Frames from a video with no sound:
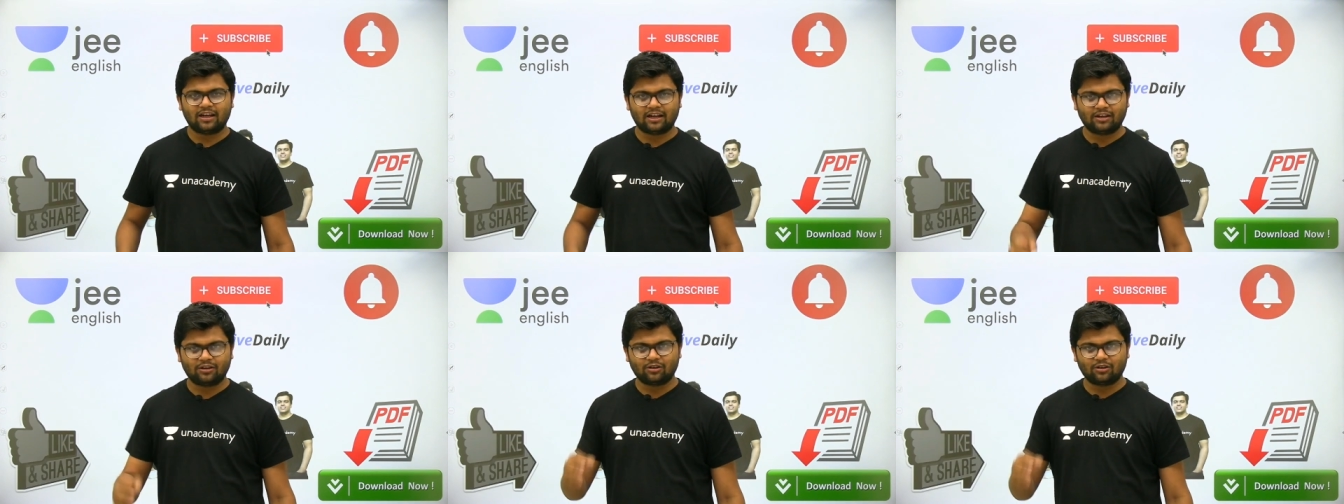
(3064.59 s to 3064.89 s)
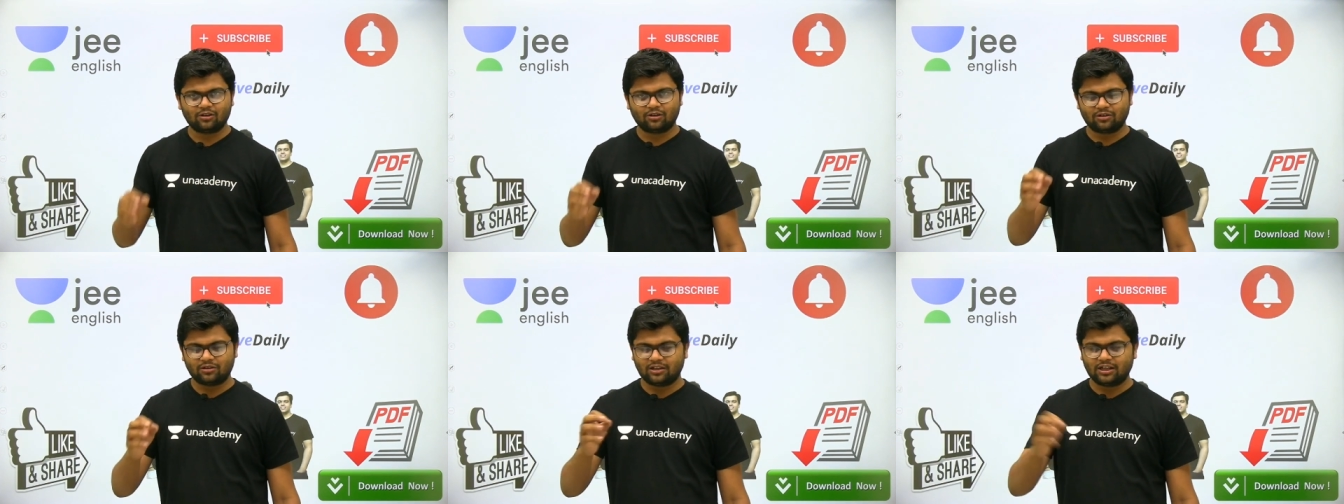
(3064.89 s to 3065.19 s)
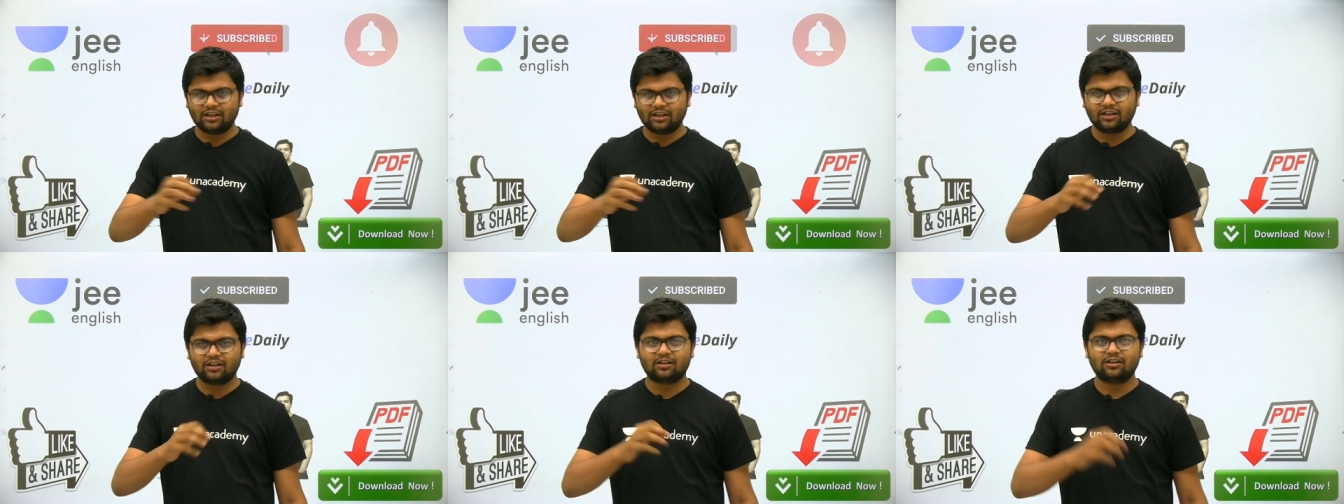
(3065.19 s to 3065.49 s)
And you know,
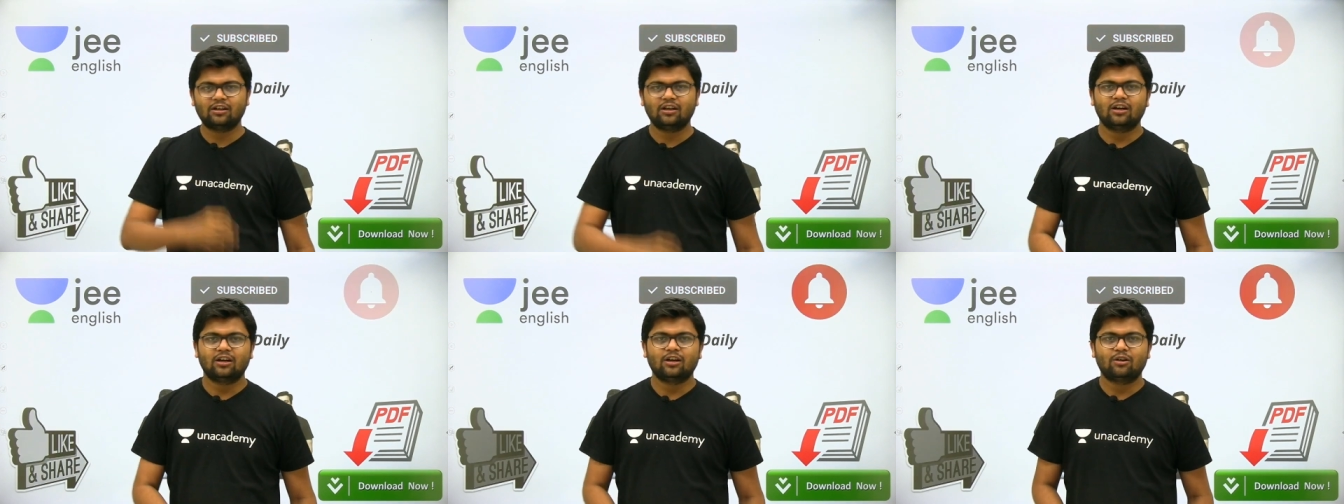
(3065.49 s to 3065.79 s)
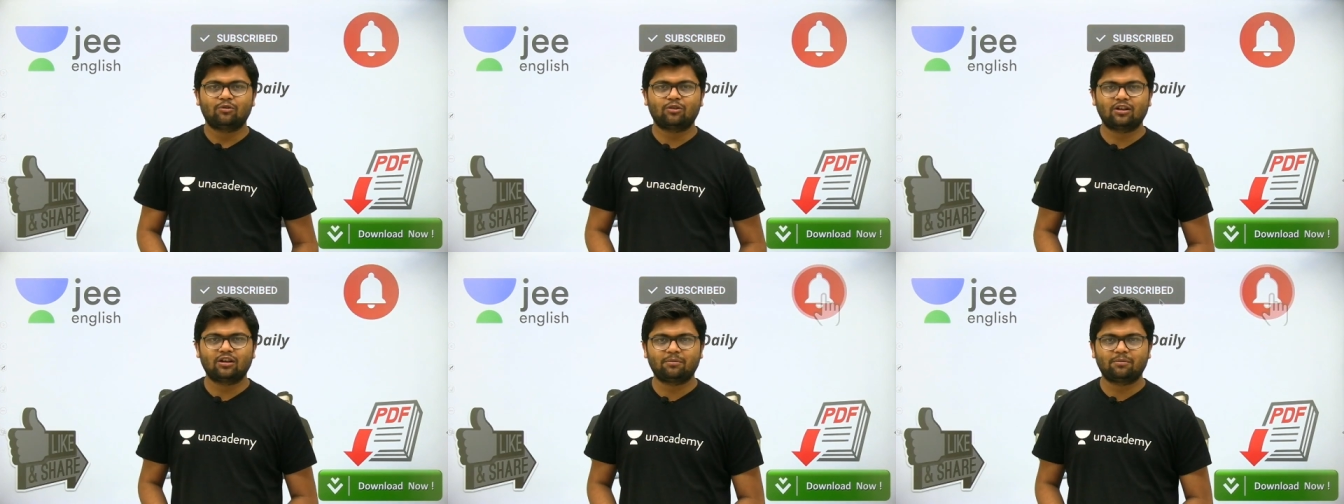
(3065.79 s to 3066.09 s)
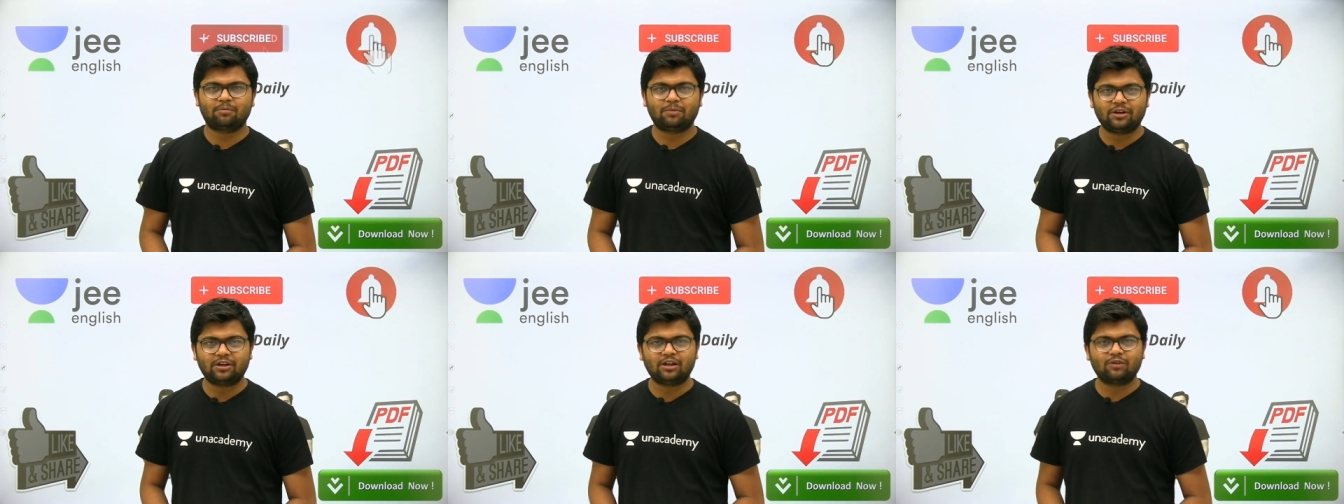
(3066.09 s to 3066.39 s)
link for
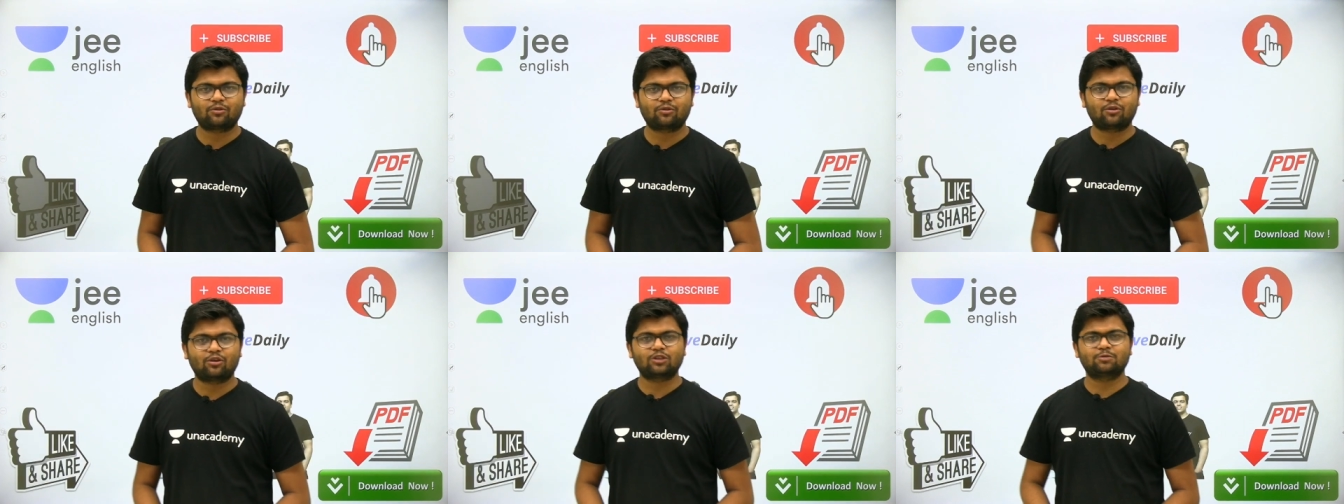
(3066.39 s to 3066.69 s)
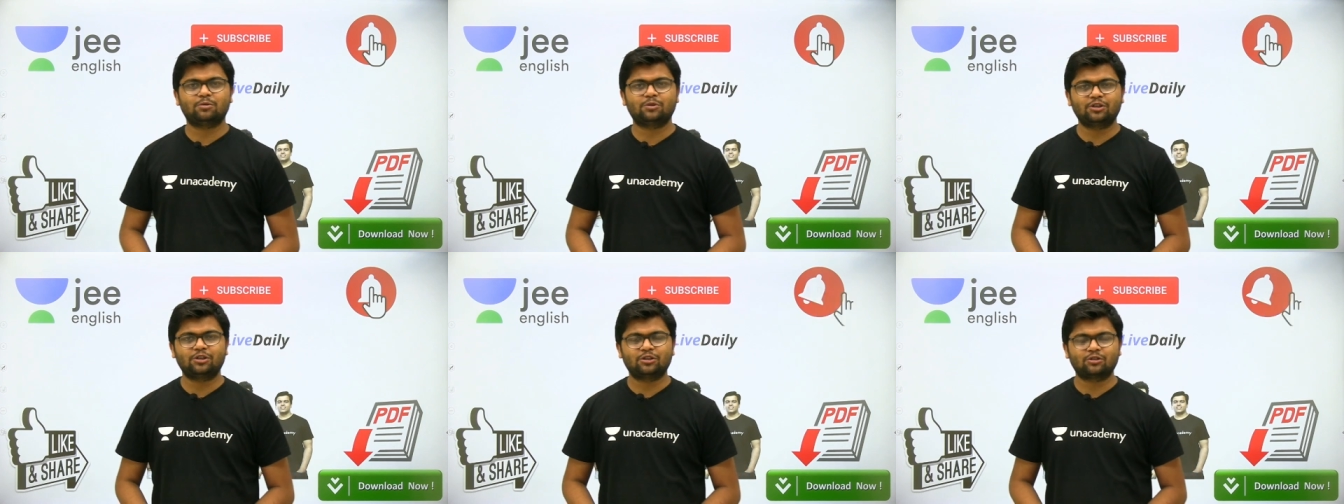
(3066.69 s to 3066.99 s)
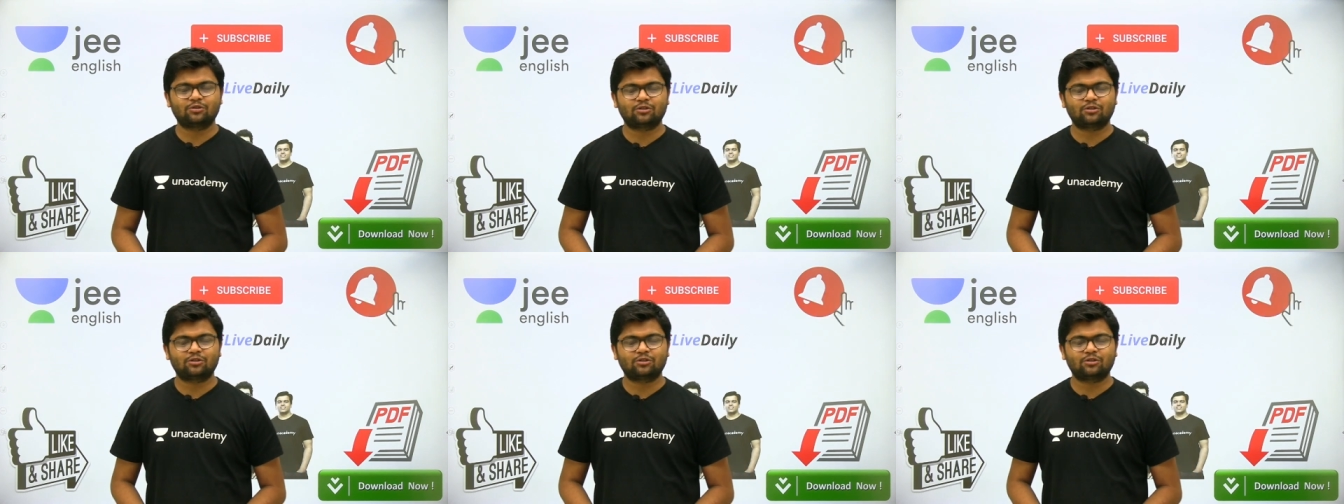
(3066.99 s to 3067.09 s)
the P D F corresponding